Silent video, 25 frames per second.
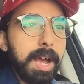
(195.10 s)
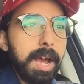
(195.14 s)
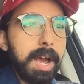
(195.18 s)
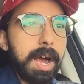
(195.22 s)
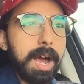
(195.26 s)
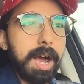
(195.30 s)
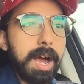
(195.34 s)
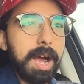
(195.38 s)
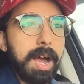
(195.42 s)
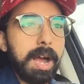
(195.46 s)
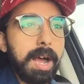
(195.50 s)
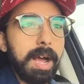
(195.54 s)

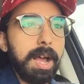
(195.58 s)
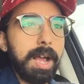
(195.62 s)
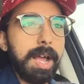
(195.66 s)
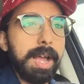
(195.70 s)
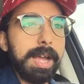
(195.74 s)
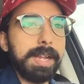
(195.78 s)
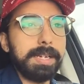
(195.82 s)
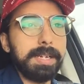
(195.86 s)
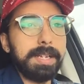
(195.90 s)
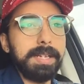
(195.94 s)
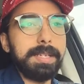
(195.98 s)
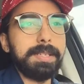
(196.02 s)
uh,
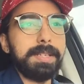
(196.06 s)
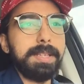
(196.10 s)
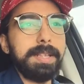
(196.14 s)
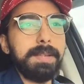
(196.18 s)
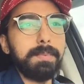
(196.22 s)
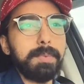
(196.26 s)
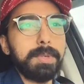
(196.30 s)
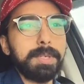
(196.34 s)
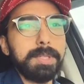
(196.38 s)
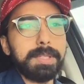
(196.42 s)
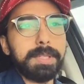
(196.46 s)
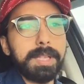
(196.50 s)
and
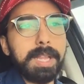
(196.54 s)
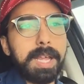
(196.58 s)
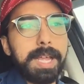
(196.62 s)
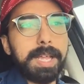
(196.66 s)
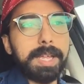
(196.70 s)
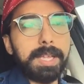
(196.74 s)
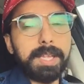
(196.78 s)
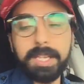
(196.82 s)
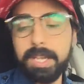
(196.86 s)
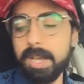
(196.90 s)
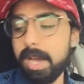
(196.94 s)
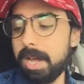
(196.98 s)
Disney was
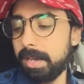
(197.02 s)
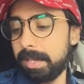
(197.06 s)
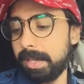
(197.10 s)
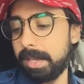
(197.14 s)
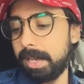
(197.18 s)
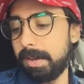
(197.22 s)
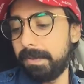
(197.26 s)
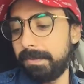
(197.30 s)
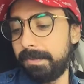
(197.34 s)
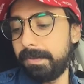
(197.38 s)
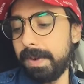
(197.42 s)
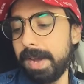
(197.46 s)
like, y'all
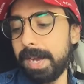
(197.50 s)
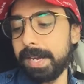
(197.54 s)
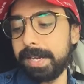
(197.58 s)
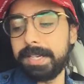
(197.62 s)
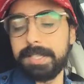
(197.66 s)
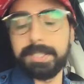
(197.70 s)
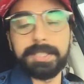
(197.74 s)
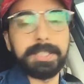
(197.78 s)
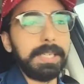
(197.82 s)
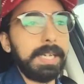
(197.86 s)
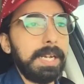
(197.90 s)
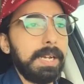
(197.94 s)
can go
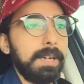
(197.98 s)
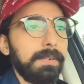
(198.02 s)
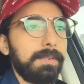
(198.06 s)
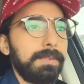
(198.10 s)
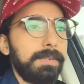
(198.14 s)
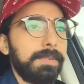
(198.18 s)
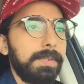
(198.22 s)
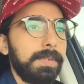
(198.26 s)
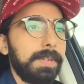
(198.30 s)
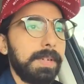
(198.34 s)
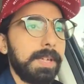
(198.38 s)
fuck yourself.